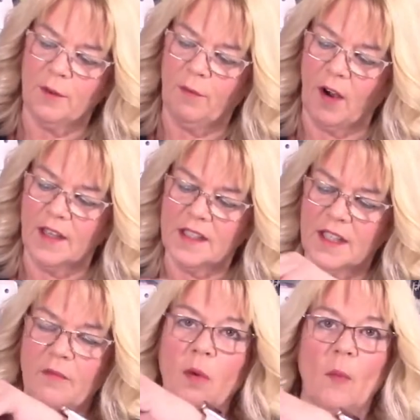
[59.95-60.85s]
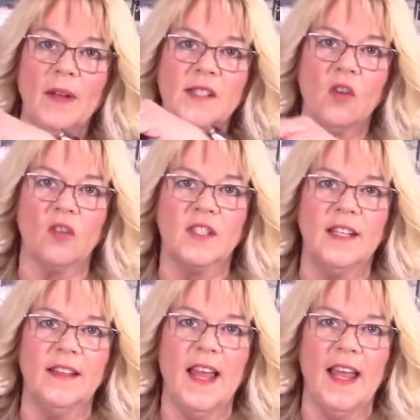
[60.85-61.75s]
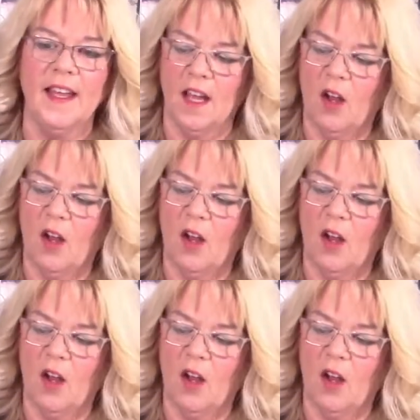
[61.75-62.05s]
front. I've popped my socks in there.